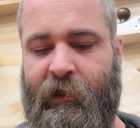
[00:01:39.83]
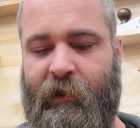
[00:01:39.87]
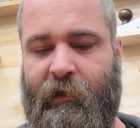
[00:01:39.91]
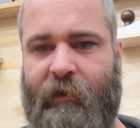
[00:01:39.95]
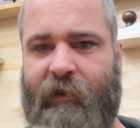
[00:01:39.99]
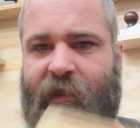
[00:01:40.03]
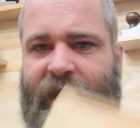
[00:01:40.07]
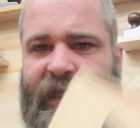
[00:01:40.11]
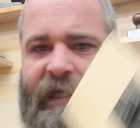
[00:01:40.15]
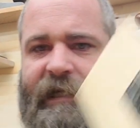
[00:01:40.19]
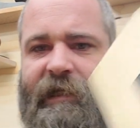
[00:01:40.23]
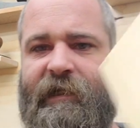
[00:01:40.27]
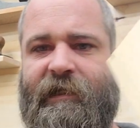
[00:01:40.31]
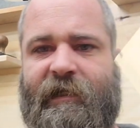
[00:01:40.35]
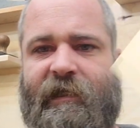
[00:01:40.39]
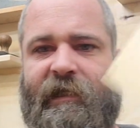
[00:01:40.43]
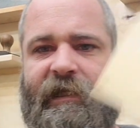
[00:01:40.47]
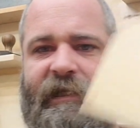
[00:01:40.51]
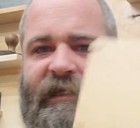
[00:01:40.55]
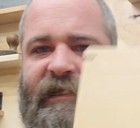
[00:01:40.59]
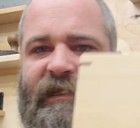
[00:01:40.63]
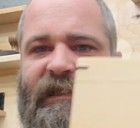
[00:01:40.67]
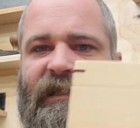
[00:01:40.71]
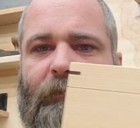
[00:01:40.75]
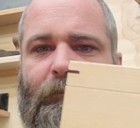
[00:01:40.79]
This
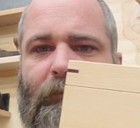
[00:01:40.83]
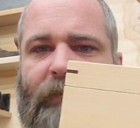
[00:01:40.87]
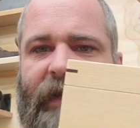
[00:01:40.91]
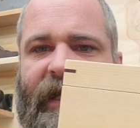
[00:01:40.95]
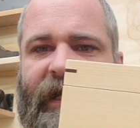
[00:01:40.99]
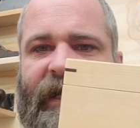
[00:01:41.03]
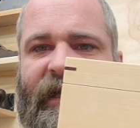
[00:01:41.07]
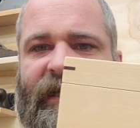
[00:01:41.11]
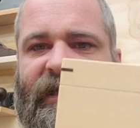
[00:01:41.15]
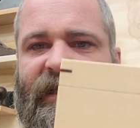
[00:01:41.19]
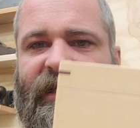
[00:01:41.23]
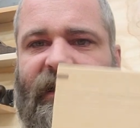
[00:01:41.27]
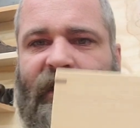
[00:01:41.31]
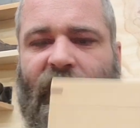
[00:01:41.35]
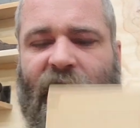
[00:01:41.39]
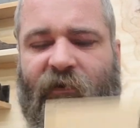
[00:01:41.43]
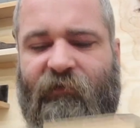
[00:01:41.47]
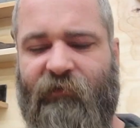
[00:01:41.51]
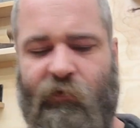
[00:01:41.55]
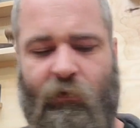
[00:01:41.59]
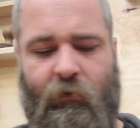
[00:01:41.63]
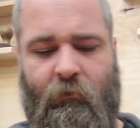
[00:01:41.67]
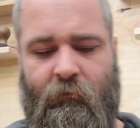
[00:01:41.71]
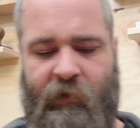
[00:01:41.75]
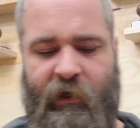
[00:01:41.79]
is the biggest of
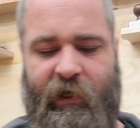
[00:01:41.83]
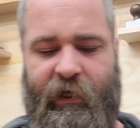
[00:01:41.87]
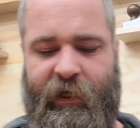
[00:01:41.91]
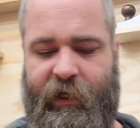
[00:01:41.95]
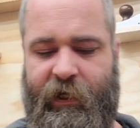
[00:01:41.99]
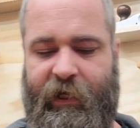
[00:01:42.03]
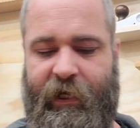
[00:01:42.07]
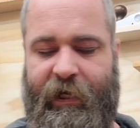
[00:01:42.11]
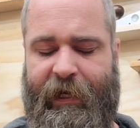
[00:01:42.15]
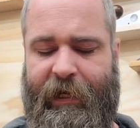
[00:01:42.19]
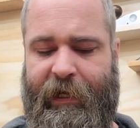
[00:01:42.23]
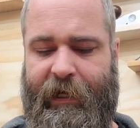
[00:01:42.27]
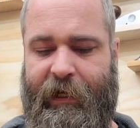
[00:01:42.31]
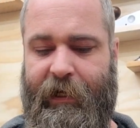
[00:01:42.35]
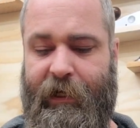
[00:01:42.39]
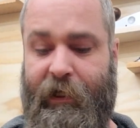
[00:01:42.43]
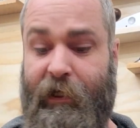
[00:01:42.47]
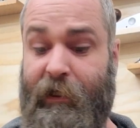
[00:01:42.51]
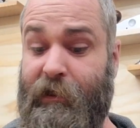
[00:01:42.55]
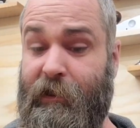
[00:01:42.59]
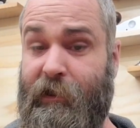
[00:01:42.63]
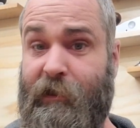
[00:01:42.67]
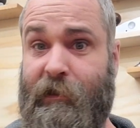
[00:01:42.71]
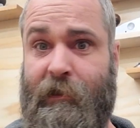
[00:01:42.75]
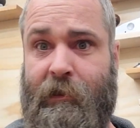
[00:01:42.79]
them. It
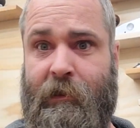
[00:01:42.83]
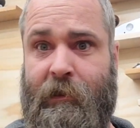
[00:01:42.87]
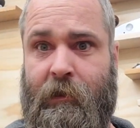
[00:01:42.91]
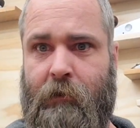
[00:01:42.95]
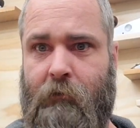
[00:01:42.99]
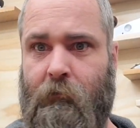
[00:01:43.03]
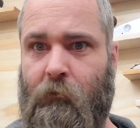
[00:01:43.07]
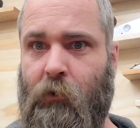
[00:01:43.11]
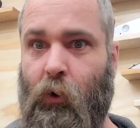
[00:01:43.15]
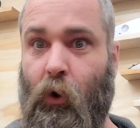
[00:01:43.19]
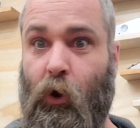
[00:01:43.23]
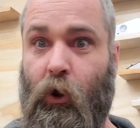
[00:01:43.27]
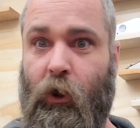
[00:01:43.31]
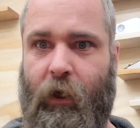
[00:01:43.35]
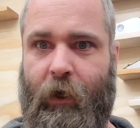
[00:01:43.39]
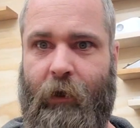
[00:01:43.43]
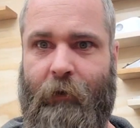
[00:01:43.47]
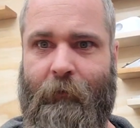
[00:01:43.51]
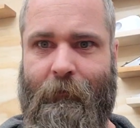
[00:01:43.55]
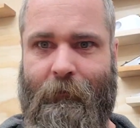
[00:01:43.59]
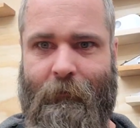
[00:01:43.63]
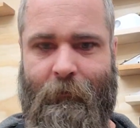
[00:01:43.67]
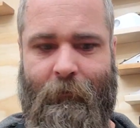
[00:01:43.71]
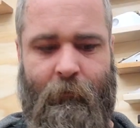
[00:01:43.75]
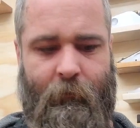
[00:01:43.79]
is, hold
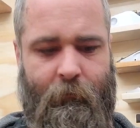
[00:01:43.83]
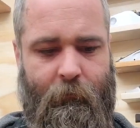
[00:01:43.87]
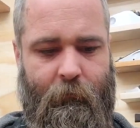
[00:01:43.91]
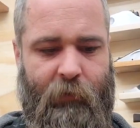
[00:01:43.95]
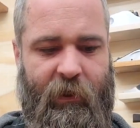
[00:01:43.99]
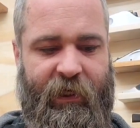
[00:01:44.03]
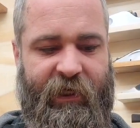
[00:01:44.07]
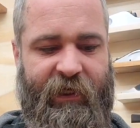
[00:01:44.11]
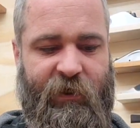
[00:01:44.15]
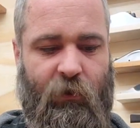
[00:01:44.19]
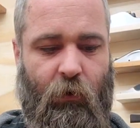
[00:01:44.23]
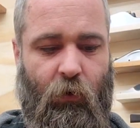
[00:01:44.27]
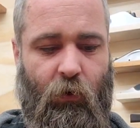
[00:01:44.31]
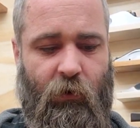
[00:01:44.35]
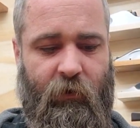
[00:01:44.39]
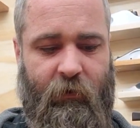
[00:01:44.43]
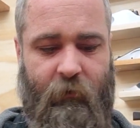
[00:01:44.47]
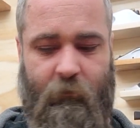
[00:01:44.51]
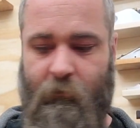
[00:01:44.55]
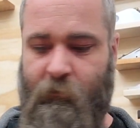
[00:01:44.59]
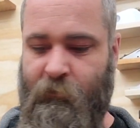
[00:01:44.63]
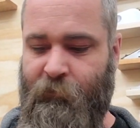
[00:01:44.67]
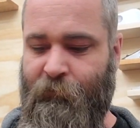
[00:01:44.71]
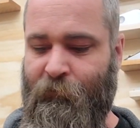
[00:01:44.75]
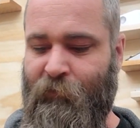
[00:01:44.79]
on, please
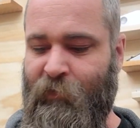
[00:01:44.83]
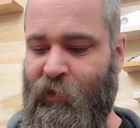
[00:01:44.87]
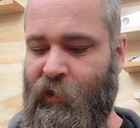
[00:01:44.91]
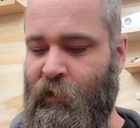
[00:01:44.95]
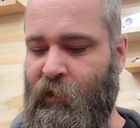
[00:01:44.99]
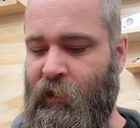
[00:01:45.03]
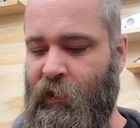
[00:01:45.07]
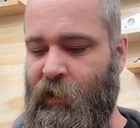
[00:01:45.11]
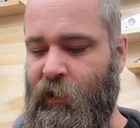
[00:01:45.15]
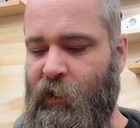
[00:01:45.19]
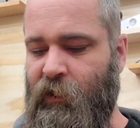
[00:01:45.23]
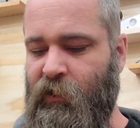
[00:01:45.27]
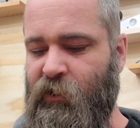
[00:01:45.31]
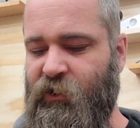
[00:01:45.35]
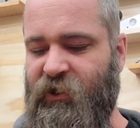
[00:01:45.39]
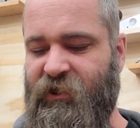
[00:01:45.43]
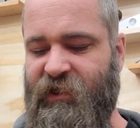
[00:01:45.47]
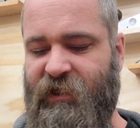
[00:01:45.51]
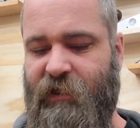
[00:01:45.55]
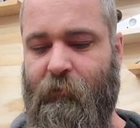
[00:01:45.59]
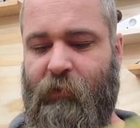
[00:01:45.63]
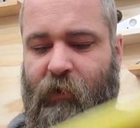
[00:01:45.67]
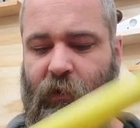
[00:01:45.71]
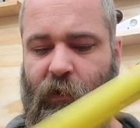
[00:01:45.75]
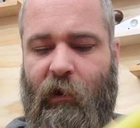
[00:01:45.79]
hold, just
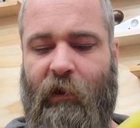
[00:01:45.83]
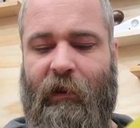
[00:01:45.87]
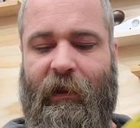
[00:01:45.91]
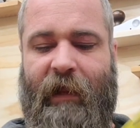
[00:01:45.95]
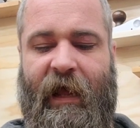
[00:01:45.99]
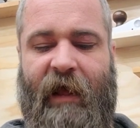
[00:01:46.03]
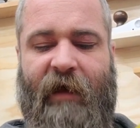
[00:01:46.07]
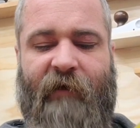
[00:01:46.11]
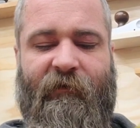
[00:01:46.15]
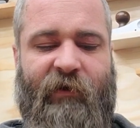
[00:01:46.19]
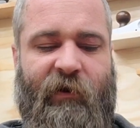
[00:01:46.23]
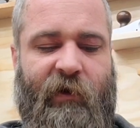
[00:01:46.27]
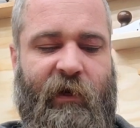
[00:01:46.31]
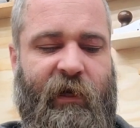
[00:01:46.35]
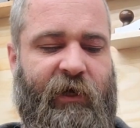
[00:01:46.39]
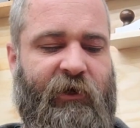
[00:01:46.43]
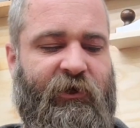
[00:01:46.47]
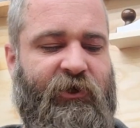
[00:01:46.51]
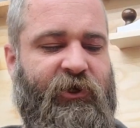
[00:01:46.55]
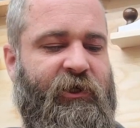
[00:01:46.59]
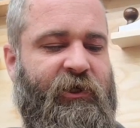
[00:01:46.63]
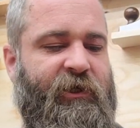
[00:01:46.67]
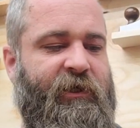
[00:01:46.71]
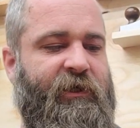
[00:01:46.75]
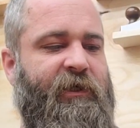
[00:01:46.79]
about 11
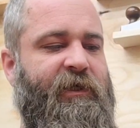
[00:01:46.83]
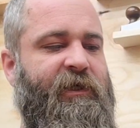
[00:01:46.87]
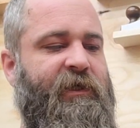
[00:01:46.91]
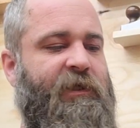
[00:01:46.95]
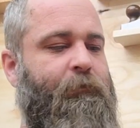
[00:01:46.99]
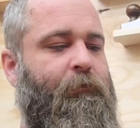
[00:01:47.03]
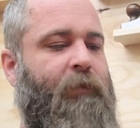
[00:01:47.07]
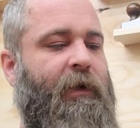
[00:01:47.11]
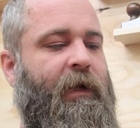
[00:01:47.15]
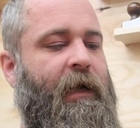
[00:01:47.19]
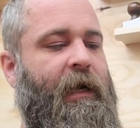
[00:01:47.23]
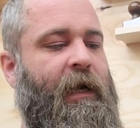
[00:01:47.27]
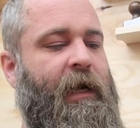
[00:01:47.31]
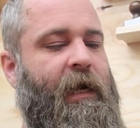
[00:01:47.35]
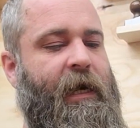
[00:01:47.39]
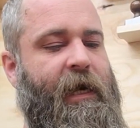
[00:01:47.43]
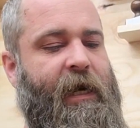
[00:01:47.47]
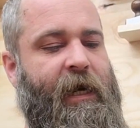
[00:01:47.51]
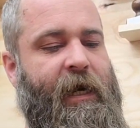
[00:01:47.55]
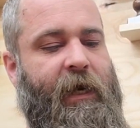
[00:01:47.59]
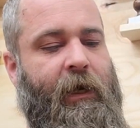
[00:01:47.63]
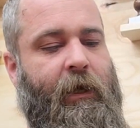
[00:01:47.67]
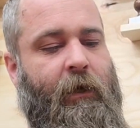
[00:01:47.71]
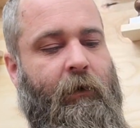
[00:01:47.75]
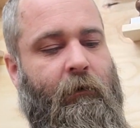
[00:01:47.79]
inches
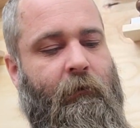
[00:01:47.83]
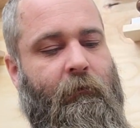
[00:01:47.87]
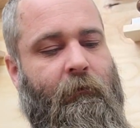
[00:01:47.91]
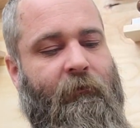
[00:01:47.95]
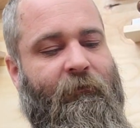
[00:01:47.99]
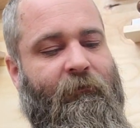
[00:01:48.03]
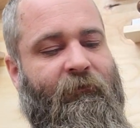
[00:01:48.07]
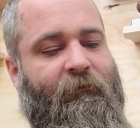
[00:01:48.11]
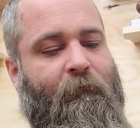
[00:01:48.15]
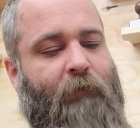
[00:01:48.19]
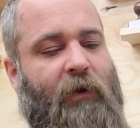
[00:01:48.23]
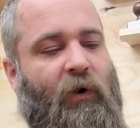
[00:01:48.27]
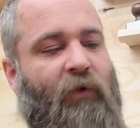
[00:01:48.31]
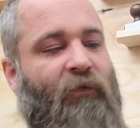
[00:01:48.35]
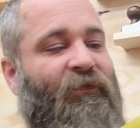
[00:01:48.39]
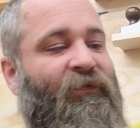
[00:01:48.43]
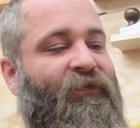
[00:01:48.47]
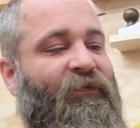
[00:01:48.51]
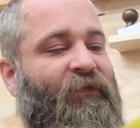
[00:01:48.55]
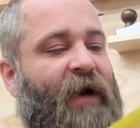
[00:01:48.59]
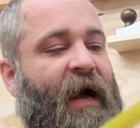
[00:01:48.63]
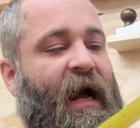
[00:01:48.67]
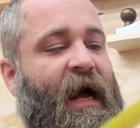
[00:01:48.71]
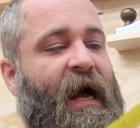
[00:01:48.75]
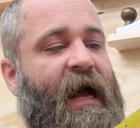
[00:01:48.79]
by about
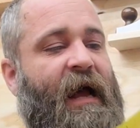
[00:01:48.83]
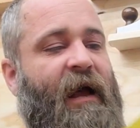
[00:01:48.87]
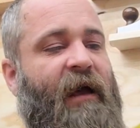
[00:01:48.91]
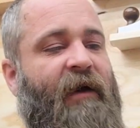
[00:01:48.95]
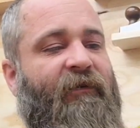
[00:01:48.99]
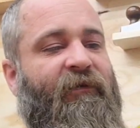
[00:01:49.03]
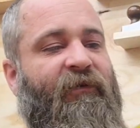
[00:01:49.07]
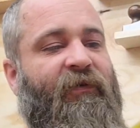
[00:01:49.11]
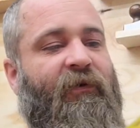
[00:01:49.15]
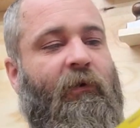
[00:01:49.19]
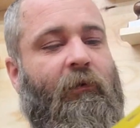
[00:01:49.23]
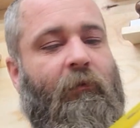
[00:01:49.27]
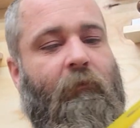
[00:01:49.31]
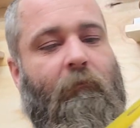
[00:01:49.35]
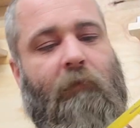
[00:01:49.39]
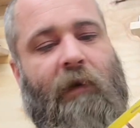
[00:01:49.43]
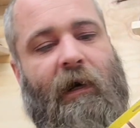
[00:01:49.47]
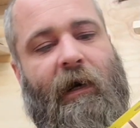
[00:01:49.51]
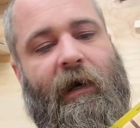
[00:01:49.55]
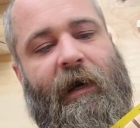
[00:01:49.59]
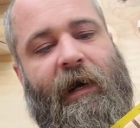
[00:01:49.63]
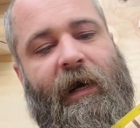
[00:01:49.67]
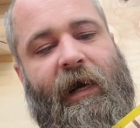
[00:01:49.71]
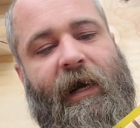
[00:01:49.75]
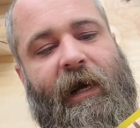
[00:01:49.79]
5
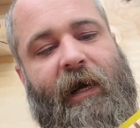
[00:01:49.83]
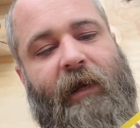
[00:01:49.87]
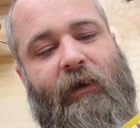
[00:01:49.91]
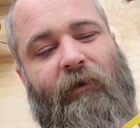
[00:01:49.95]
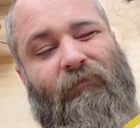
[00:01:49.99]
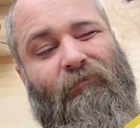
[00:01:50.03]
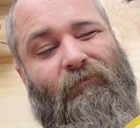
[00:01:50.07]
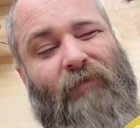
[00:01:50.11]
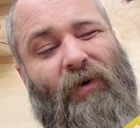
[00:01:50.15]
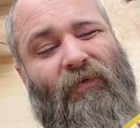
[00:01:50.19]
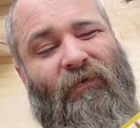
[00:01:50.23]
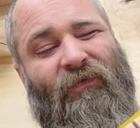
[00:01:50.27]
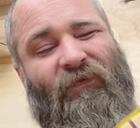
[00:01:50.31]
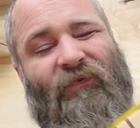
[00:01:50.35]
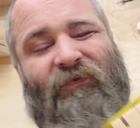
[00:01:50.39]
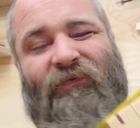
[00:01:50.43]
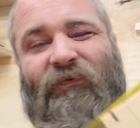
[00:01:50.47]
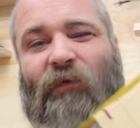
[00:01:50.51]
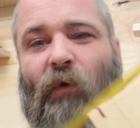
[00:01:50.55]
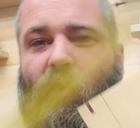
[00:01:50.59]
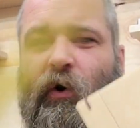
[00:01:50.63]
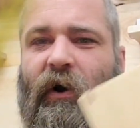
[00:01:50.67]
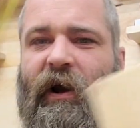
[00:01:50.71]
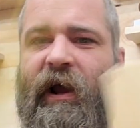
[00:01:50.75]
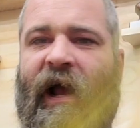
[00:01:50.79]
by about
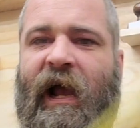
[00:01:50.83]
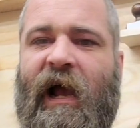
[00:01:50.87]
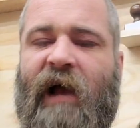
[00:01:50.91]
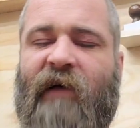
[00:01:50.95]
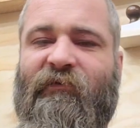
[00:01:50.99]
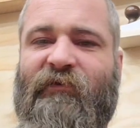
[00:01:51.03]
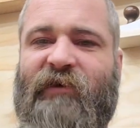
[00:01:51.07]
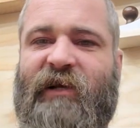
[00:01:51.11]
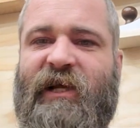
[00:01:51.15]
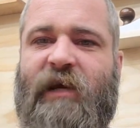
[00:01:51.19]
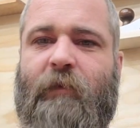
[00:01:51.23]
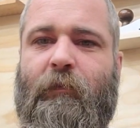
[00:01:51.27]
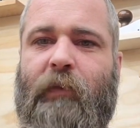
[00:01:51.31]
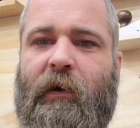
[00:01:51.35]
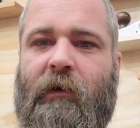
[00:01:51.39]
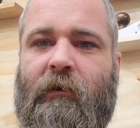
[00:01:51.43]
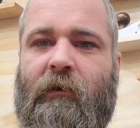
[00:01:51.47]
4.5 deep.